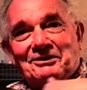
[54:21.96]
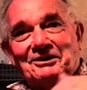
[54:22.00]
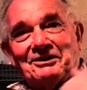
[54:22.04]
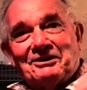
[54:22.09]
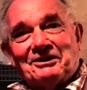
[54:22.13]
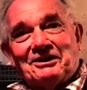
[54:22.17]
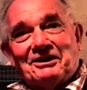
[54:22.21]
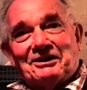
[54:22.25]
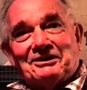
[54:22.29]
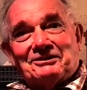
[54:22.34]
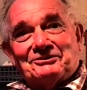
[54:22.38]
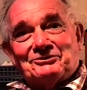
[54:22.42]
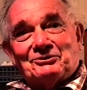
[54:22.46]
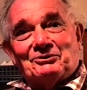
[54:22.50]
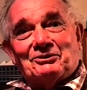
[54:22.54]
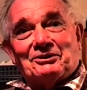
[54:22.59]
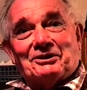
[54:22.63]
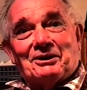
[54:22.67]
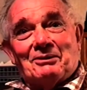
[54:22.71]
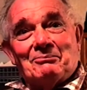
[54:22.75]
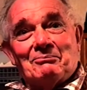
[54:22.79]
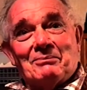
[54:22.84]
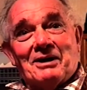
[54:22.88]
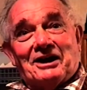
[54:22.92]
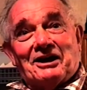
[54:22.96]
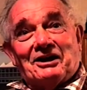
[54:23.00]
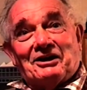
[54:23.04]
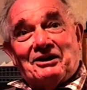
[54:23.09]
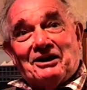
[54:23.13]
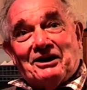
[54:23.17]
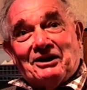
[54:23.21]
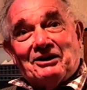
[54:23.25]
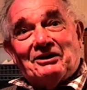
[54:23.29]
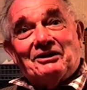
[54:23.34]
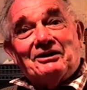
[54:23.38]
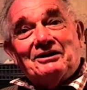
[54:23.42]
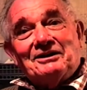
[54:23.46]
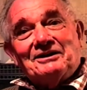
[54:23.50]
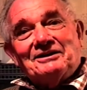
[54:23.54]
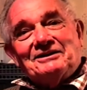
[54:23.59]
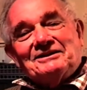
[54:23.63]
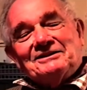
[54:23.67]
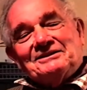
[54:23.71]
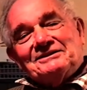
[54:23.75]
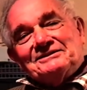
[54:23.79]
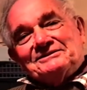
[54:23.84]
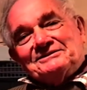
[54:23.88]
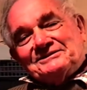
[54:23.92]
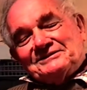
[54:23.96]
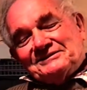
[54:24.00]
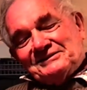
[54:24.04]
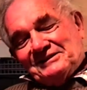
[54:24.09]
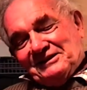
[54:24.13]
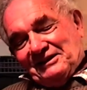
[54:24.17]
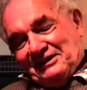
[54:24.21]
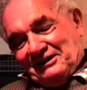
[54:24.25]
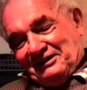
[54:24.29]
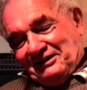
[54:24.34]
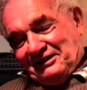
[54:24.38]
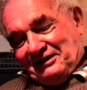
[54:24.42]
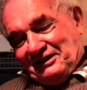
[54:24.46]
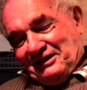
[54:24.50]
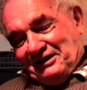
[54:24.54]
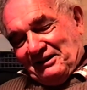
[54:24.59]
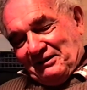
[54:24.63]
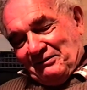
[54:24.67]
getting sort of come back again. And